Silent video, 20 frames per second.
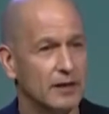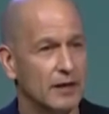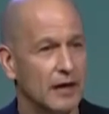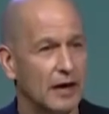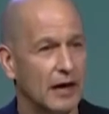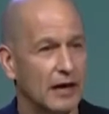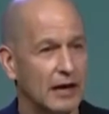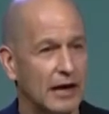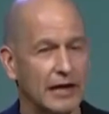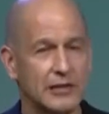
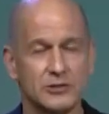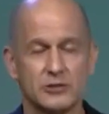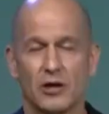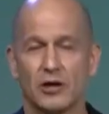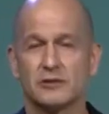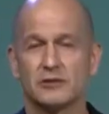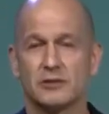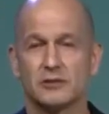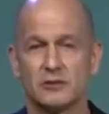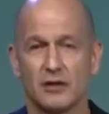and I start
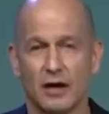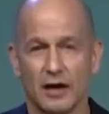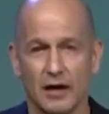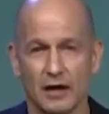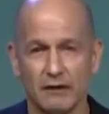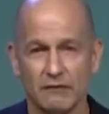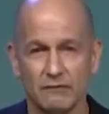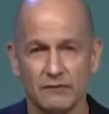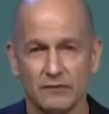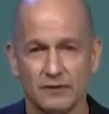to
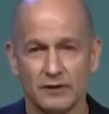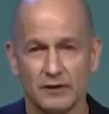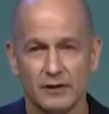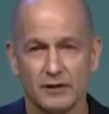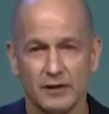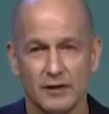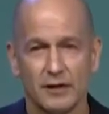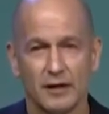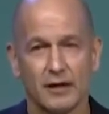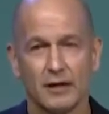drive,
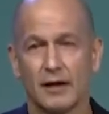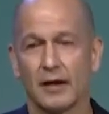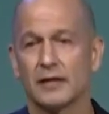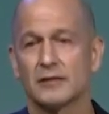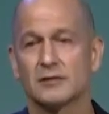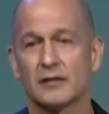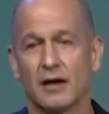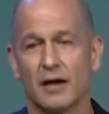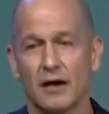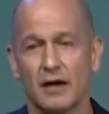and I
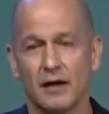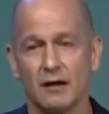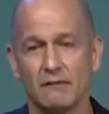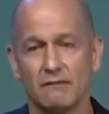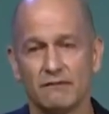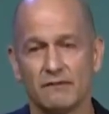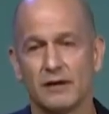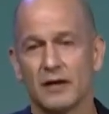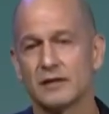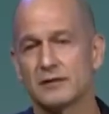drive,
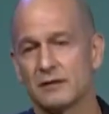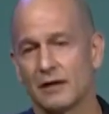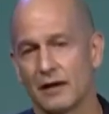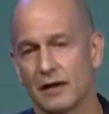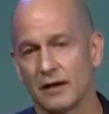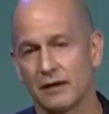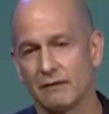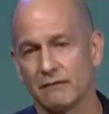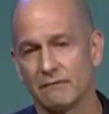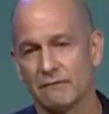and I
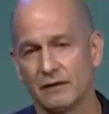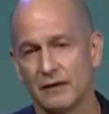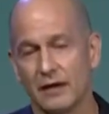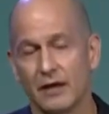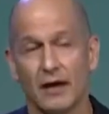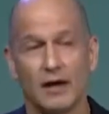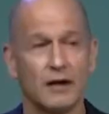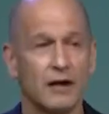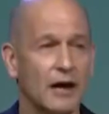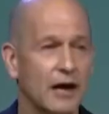drive,
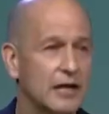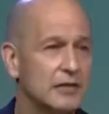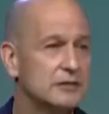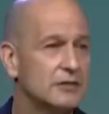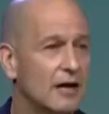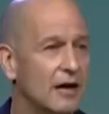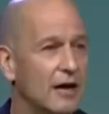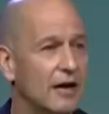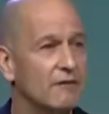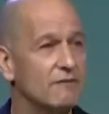and I
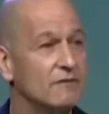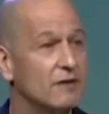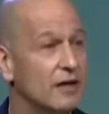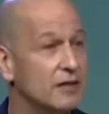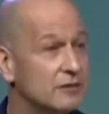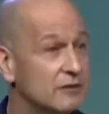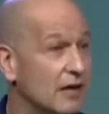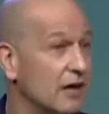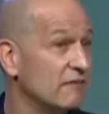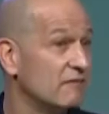drive, and I
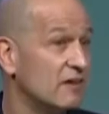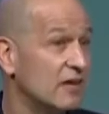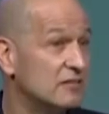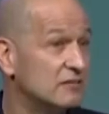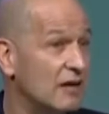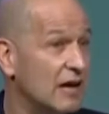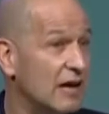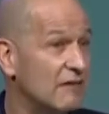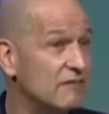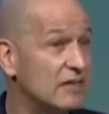drive, and I
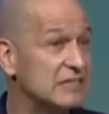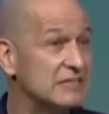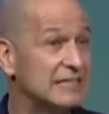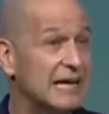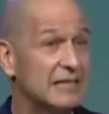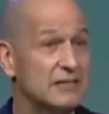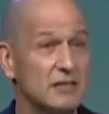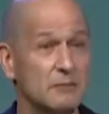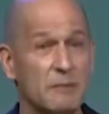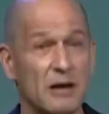drive, and it's
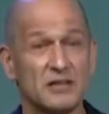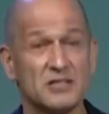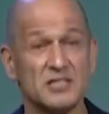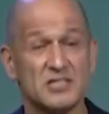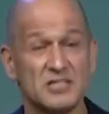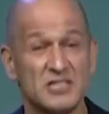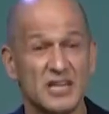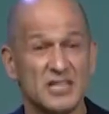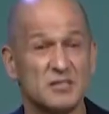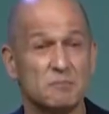not till about
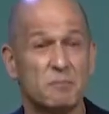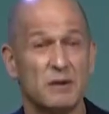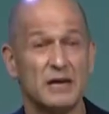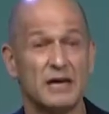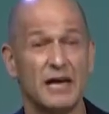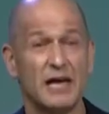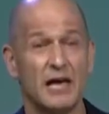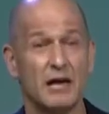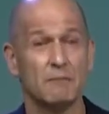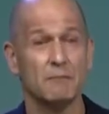6
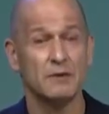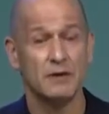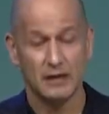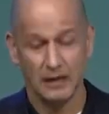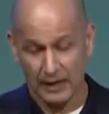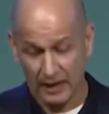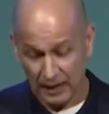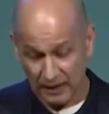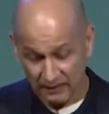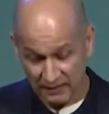p.m.
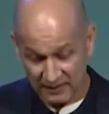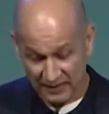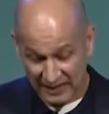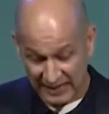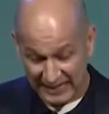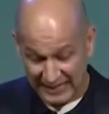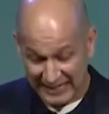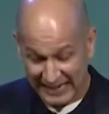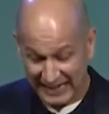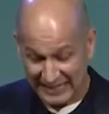that I
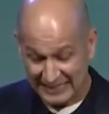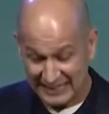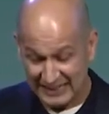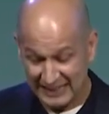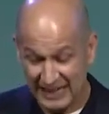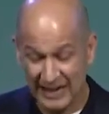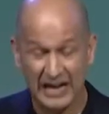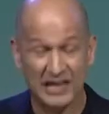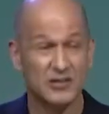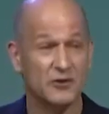get to the
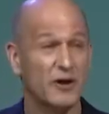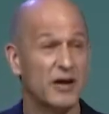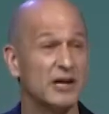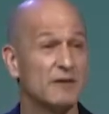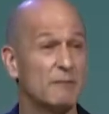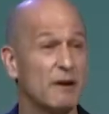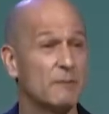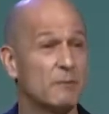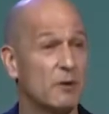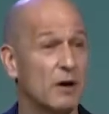other end of
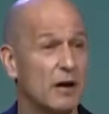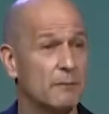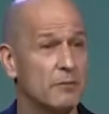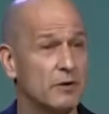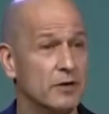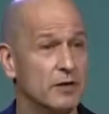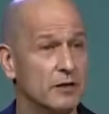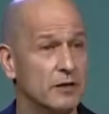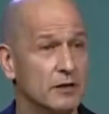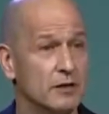my
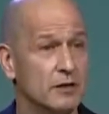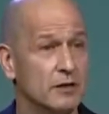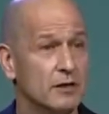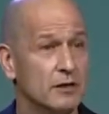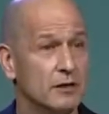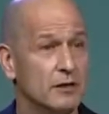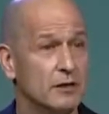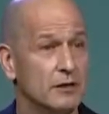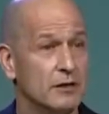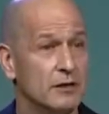property."
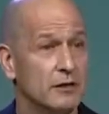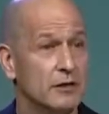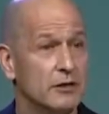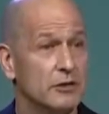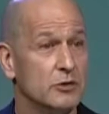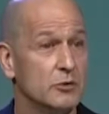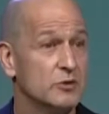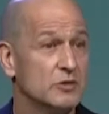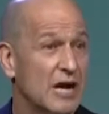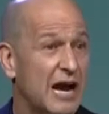
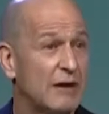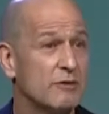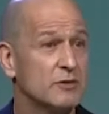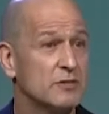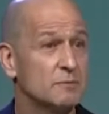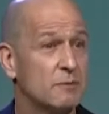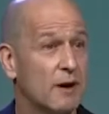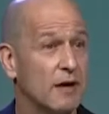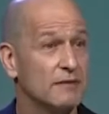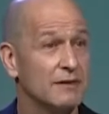To which I
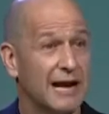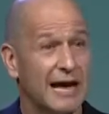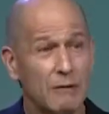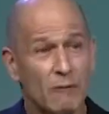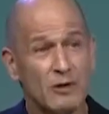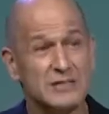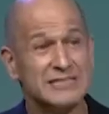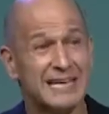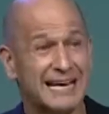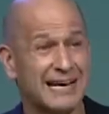respond that I
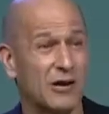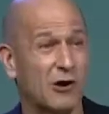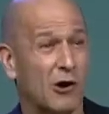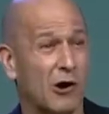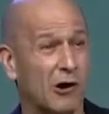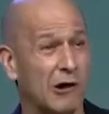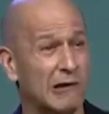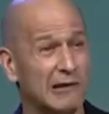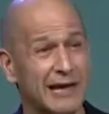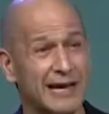once had a
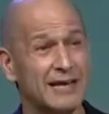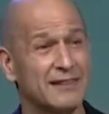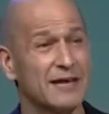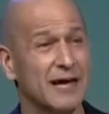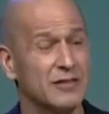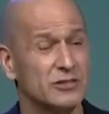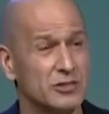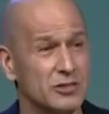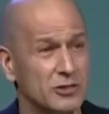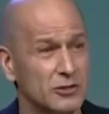car like
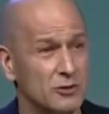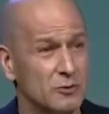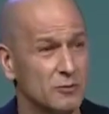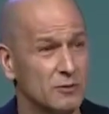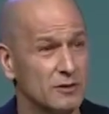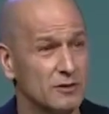that too.